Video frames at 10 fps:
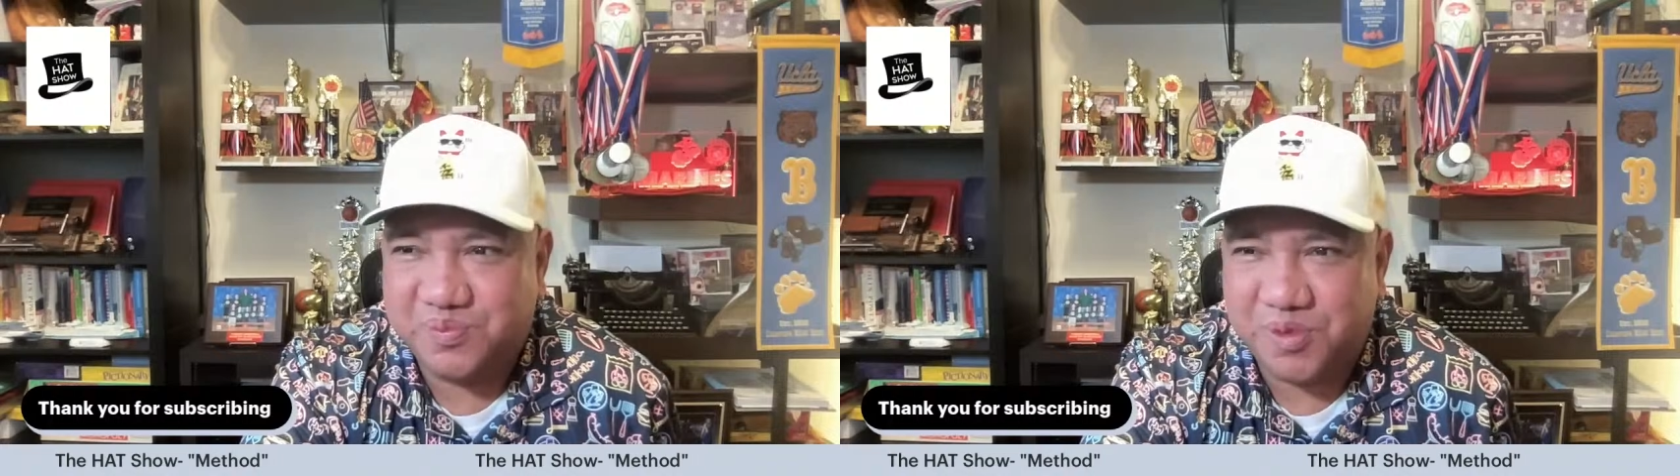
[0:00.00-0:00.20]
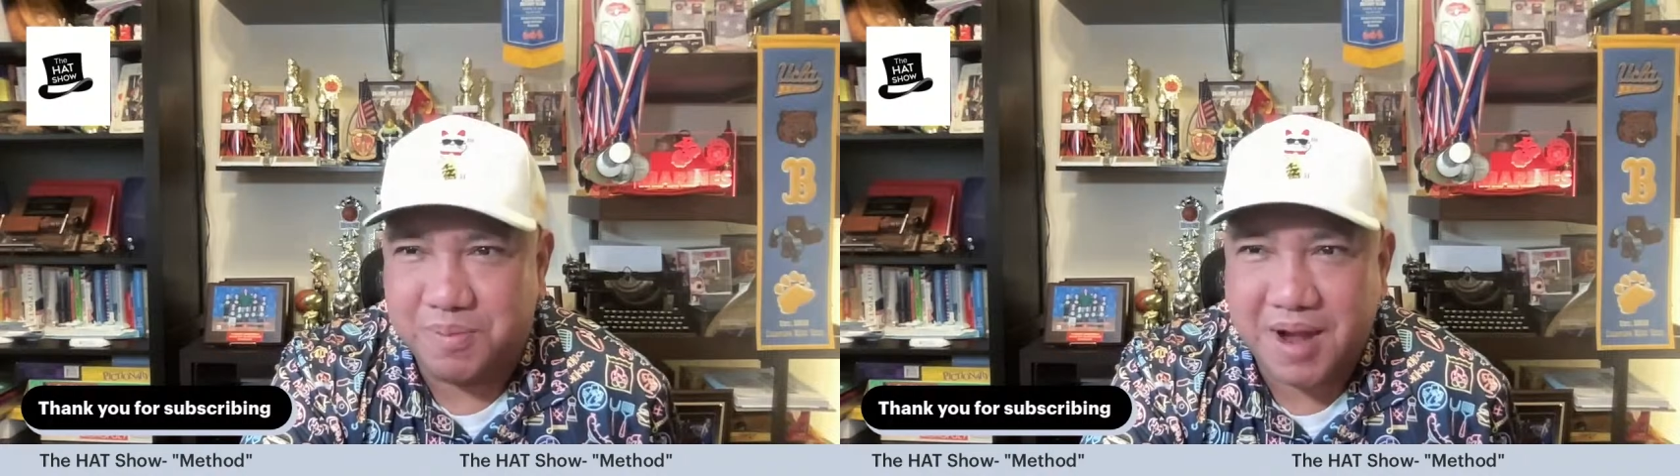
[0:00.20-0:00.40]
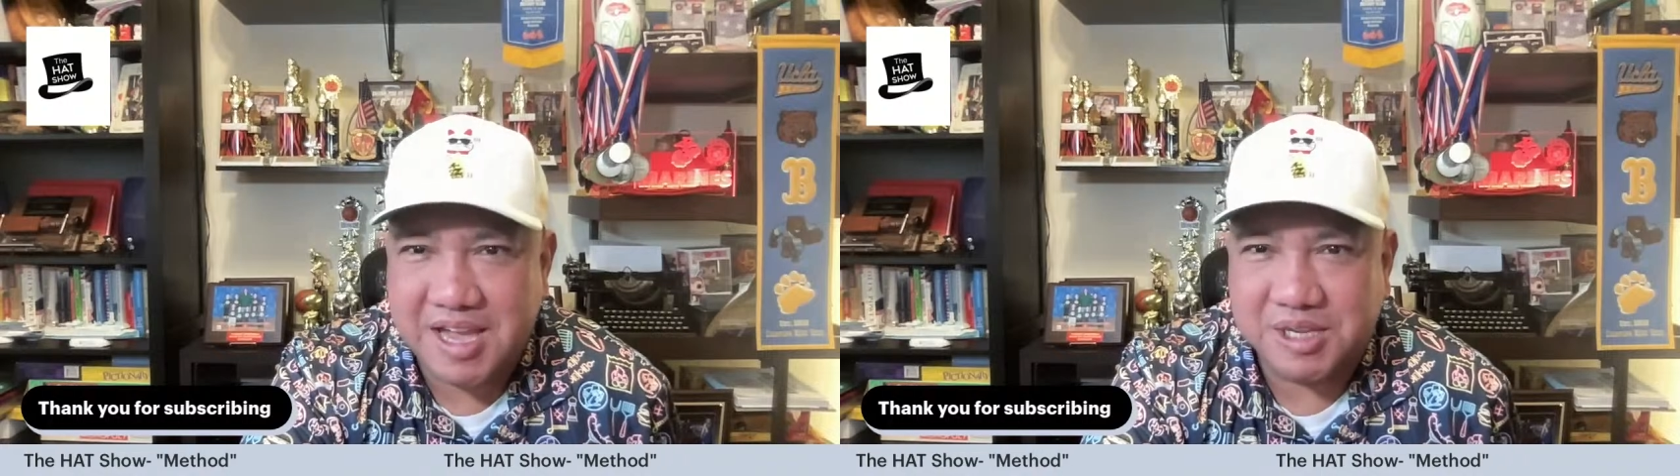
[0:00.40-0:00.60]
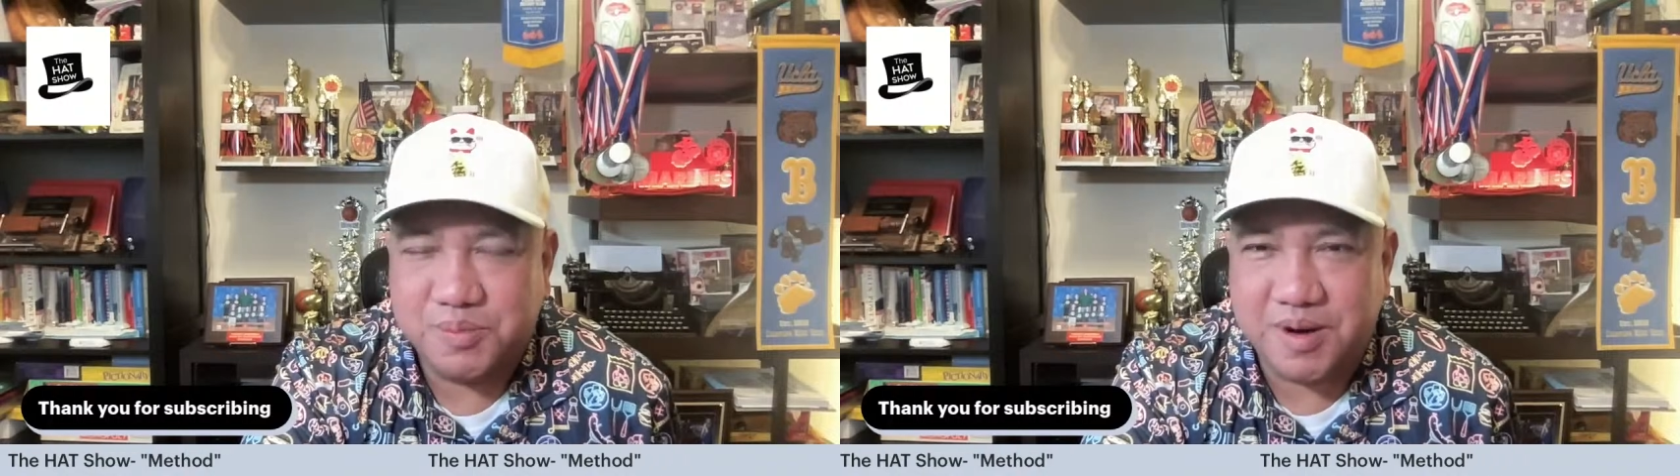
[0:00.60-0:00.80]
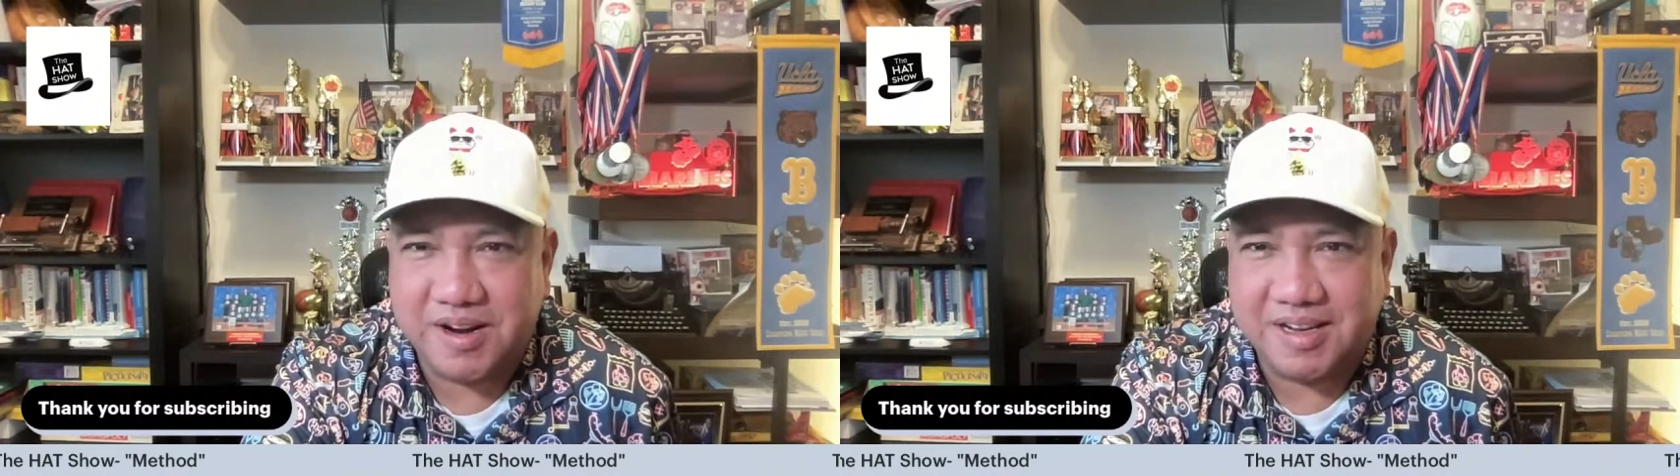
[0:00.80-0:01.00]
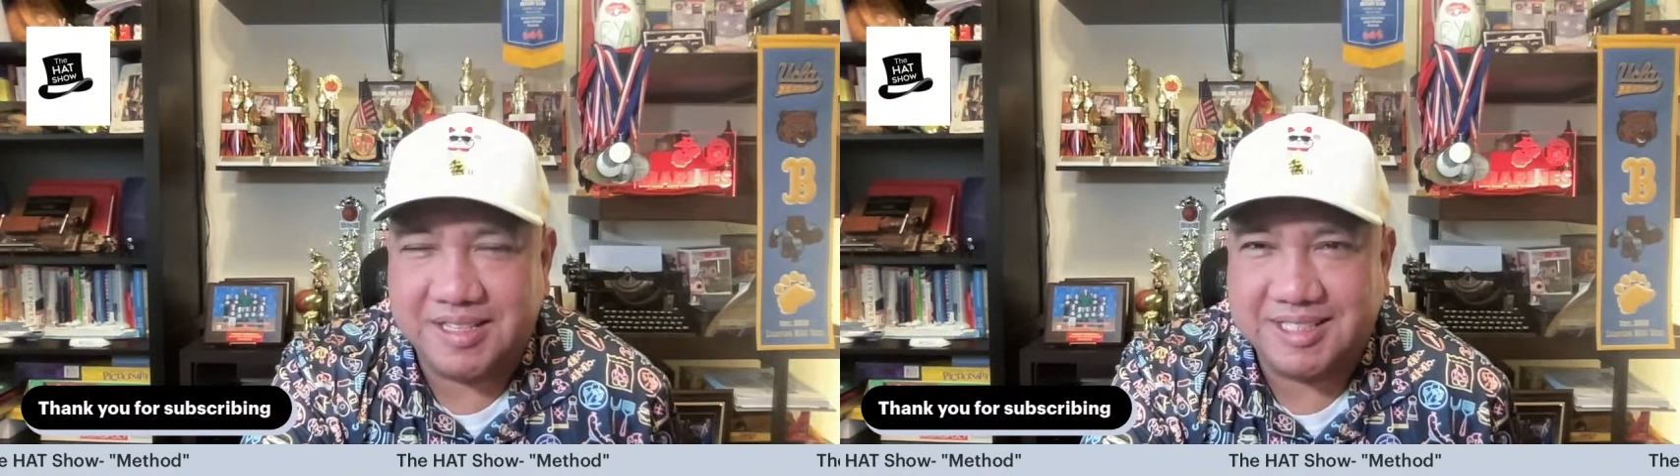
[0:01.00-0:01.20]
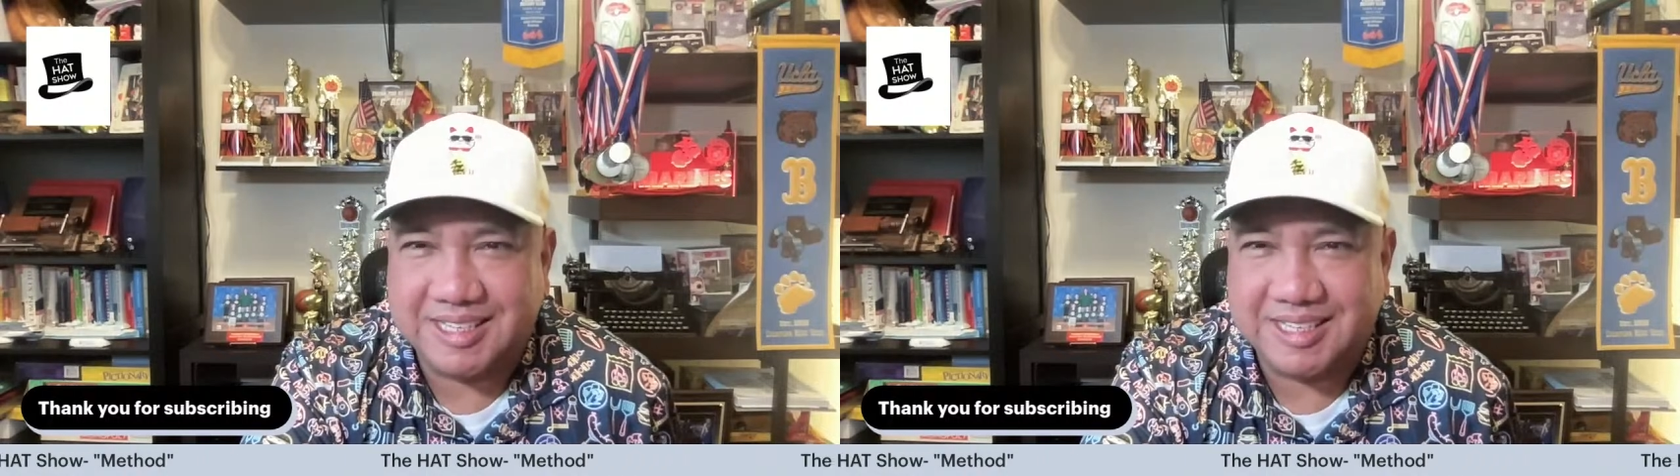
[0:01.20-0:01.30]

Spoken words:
from my experience,